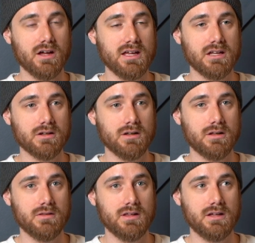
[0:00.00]

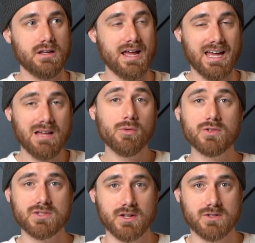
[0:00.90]

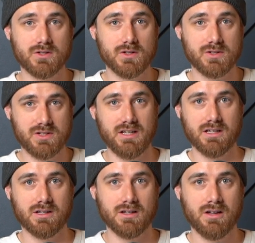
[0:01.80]
enables us to sing,